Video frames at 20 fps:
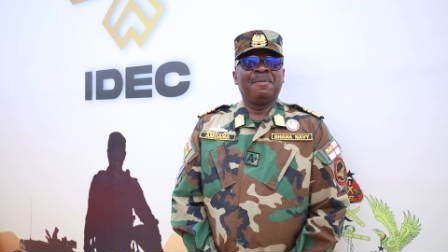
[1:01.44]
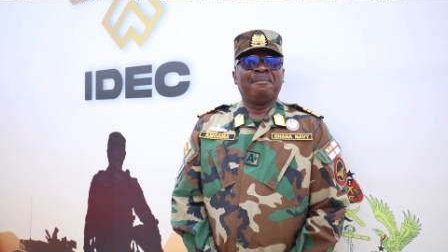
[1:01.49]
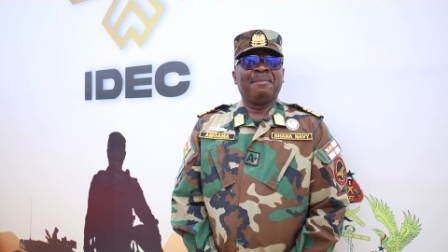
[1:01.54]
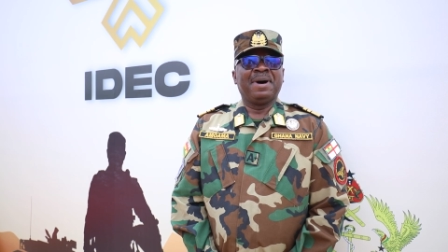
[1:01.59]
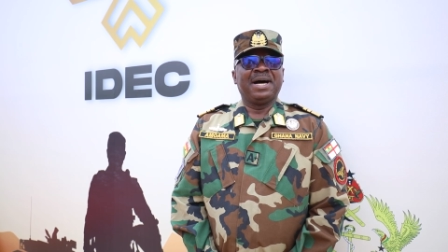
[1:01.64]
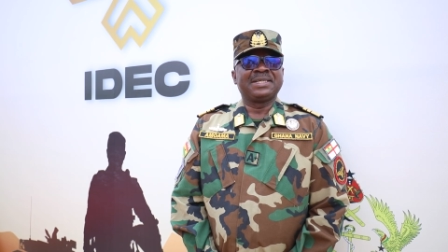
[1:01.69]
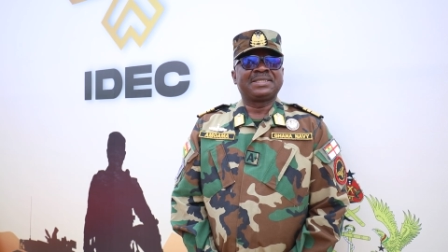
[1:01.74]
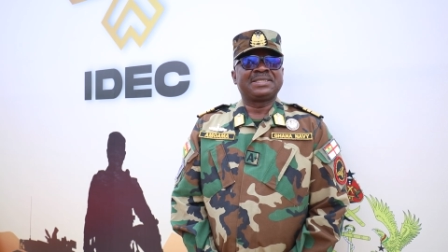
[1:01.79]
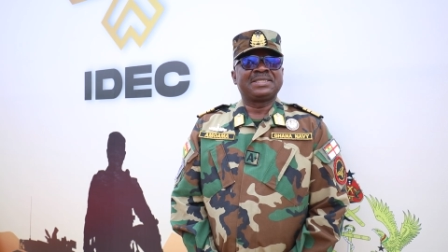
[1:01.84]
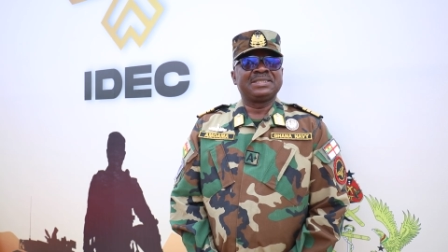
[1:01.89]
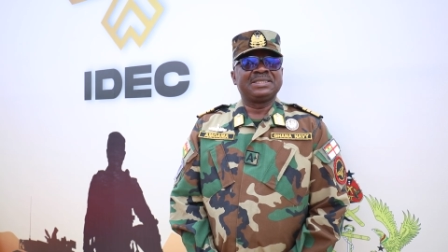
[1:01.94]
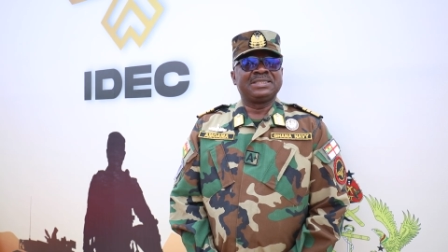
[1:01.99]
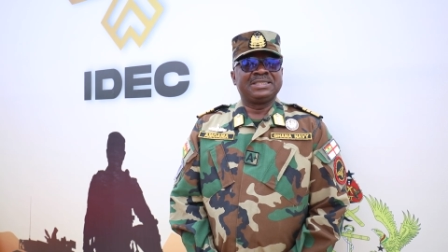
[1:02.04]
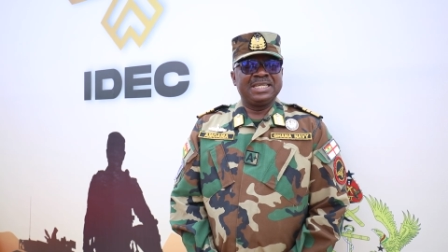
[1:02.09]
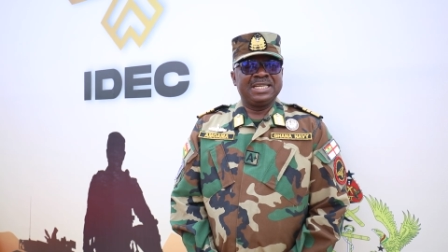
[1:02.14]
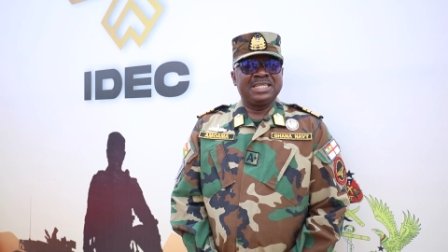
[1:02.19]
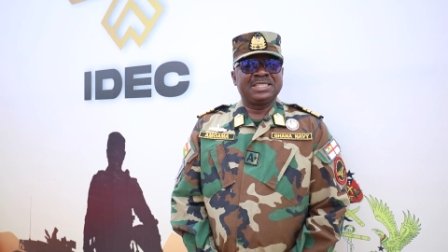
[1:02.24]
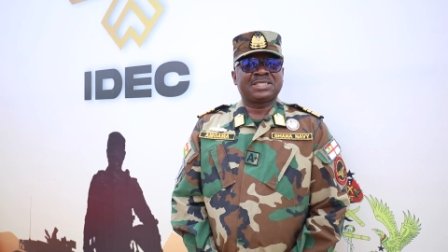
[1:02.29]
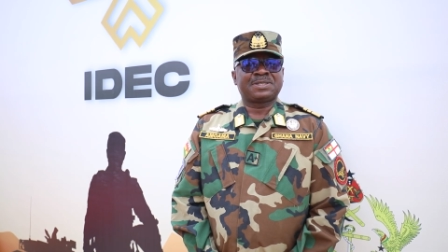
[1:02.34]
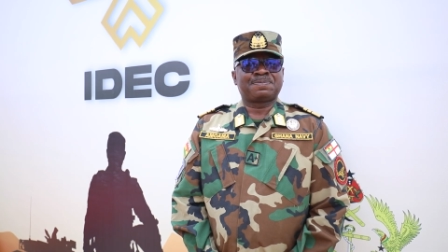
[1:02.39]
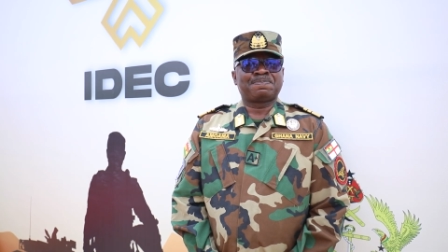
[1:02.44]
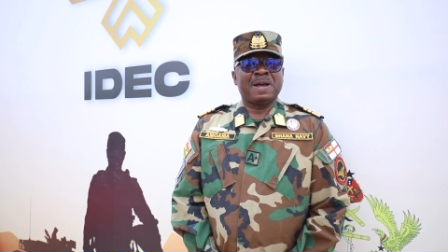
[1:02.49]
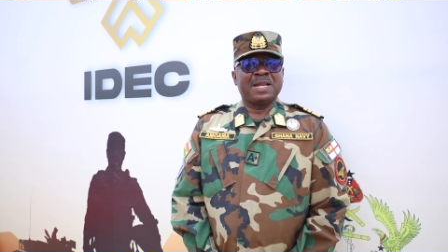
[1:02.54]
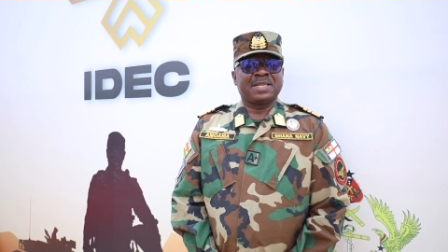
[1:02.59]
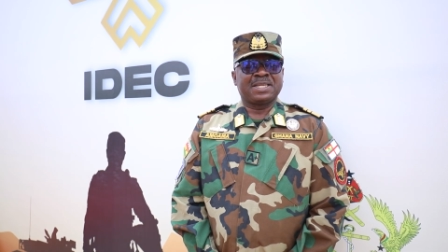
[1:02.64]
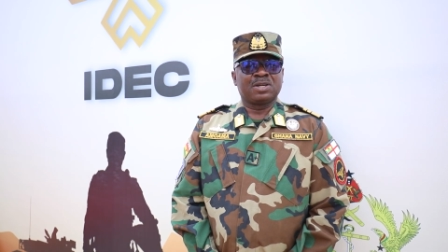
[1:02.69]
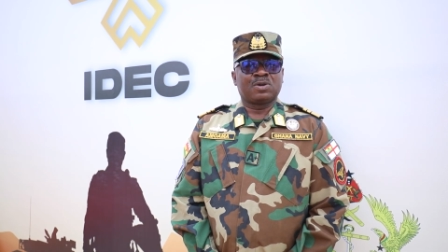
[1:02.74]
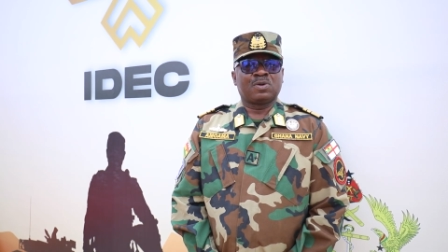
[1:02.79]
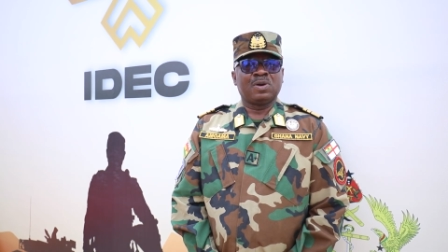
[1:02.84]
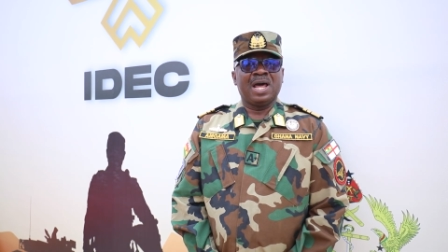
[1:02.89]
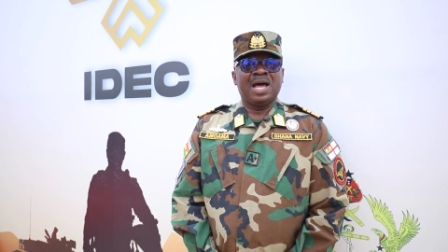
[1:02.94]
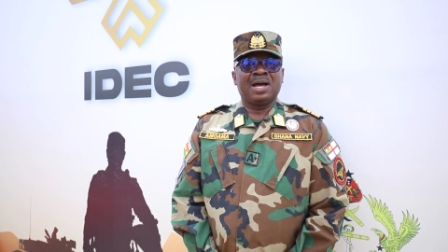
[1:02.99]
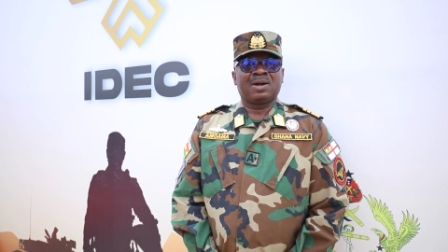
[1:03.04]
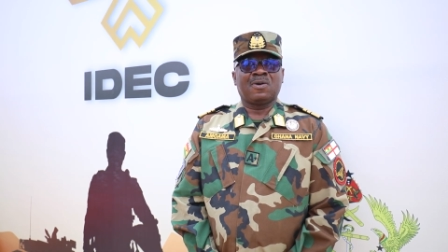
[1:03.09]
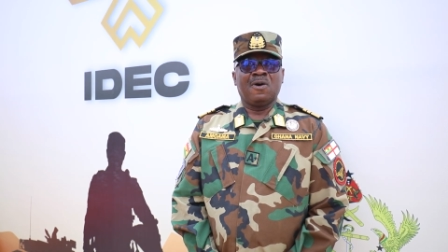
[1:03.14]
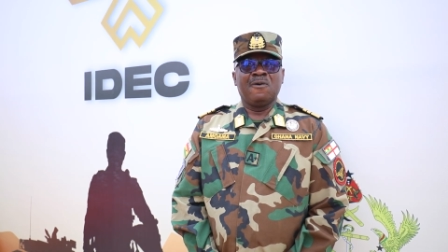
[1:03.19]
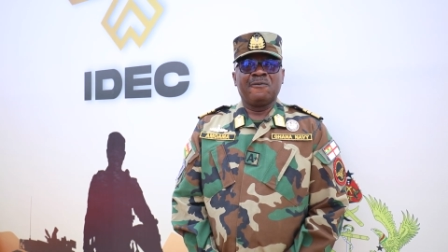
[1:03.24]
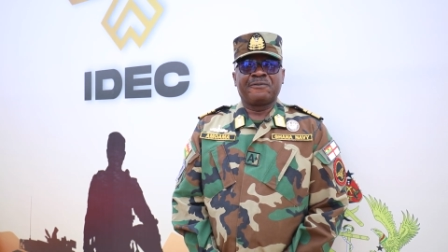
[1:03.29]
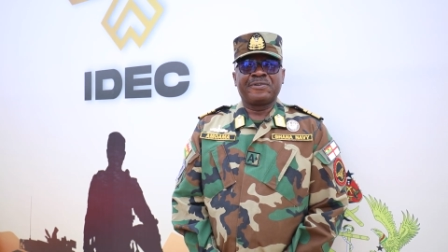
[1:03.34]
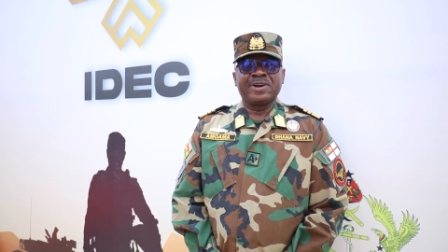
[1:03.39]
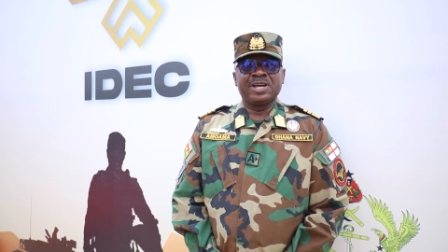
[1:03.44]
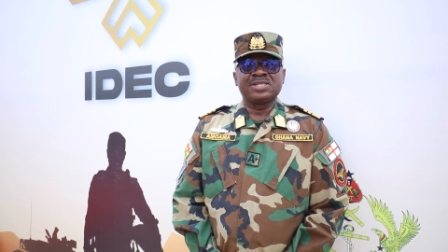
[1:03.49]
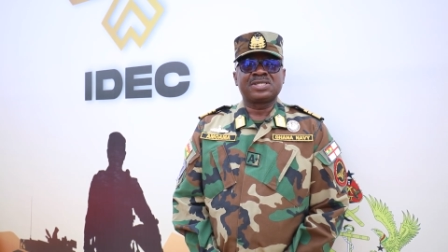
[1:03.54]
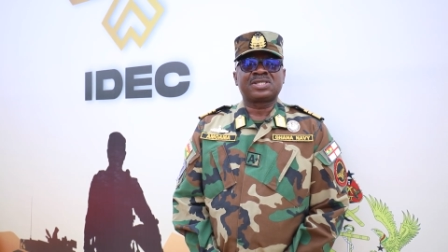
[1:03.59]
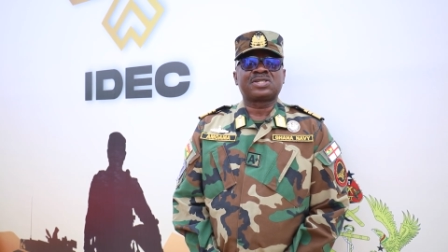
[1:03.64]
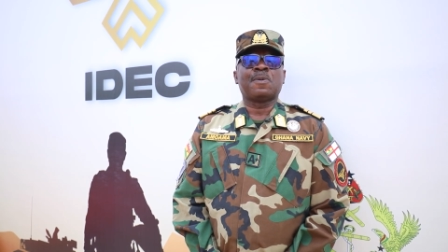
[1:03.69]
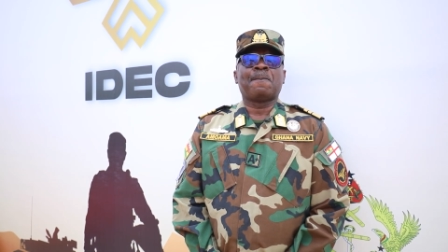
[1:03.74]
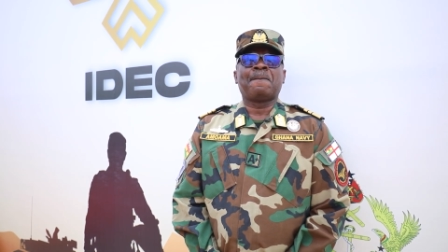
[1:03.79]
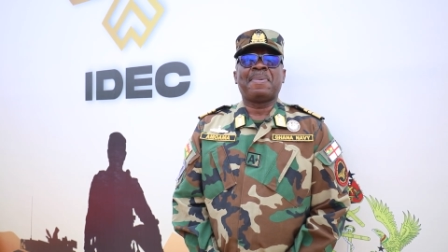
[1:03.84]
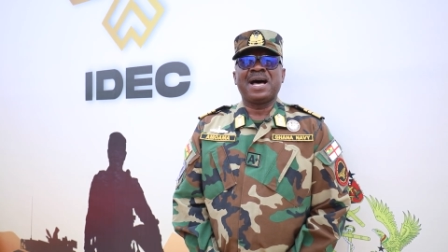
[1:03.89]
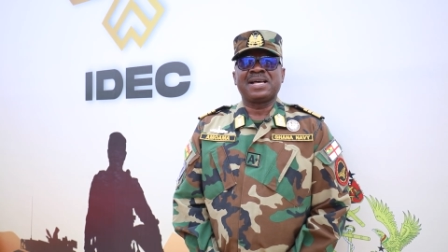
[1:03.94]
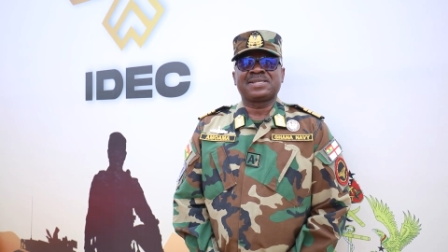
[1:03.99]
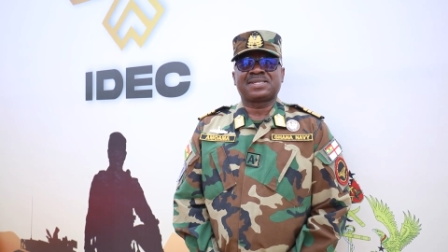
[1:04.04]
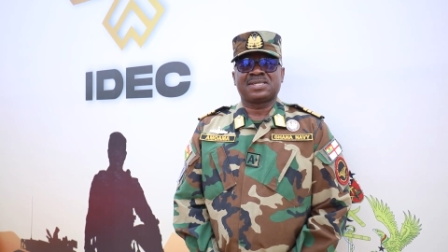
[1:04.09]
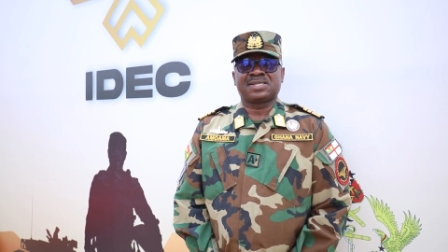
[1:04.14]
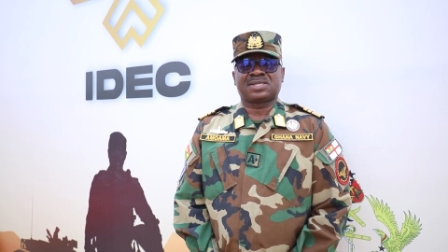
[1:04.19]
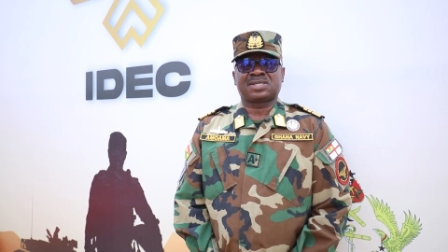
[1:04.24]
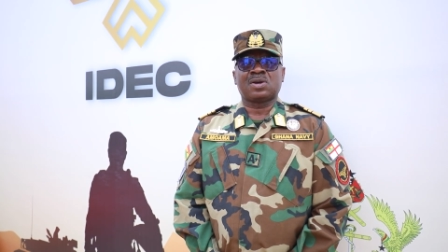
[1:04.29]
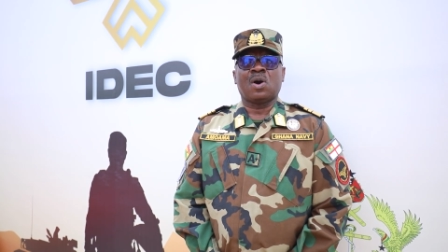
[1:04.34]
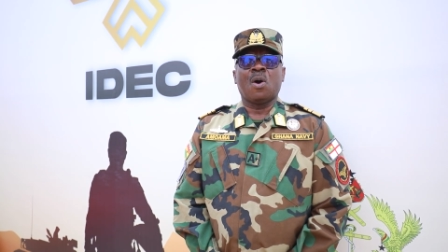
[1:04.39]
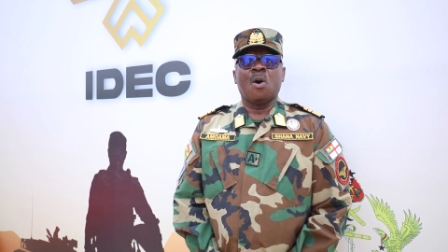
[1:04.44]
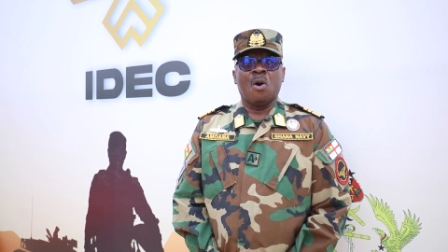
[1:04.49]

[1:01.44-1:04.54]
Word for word: but this particular conference surpasses